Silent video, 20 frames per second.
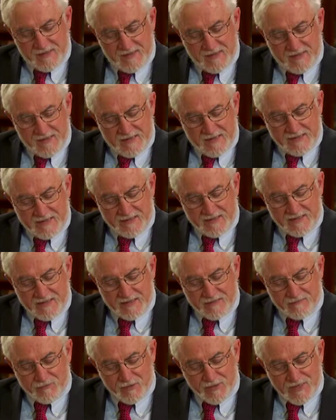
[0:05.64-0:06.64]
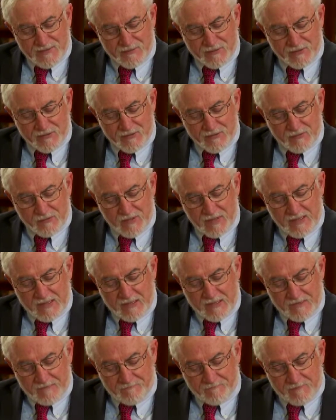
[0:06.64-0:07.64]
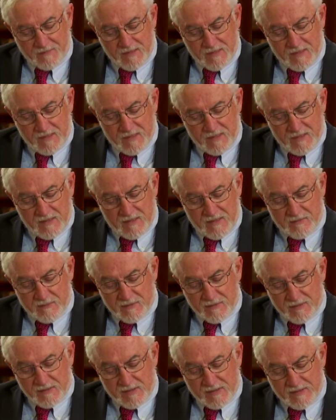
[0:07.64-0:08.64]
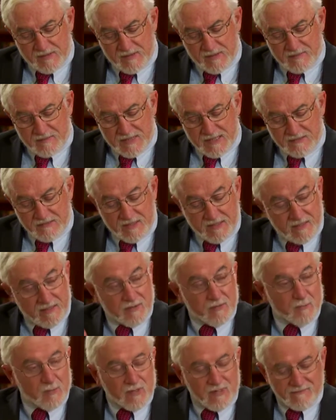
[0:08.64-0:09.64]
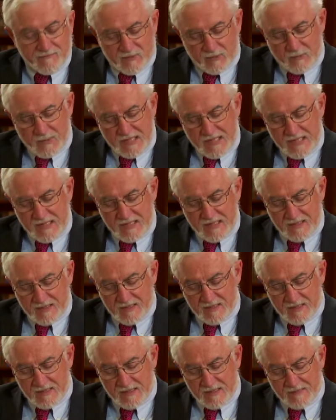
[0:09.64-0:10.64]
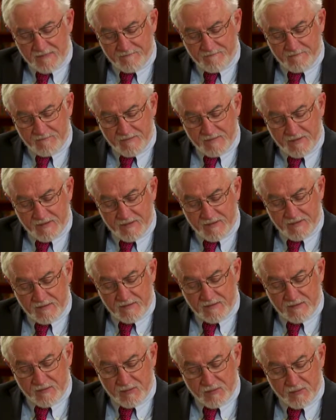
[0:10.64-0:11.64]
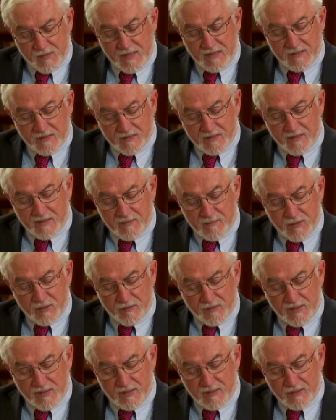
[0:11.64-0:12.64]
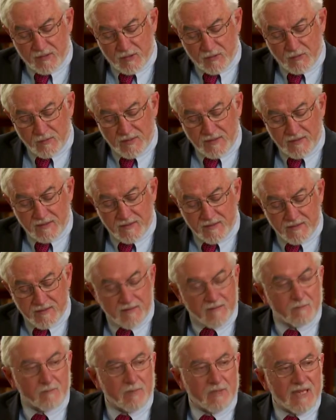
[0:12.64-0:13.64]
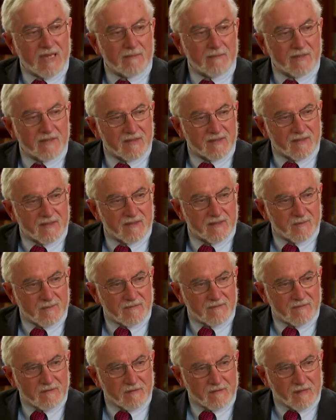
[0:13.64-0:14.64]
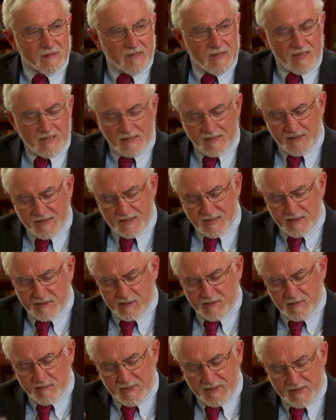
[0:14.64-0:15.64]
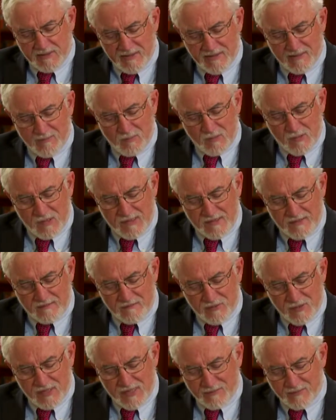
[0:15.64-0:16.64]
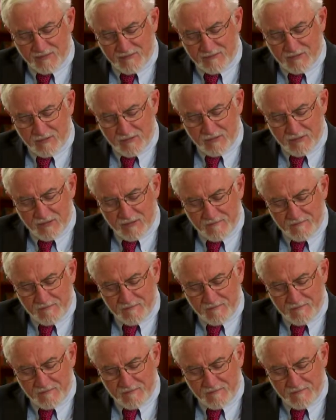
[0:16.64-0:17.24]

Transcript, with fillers: uh, at the end of chapter 3. Uh, he was talking about, in his prayerful way, um, uh, strengthening the community in holiness and blamelessness before God. And right. that seems to be theme one of chapter 4.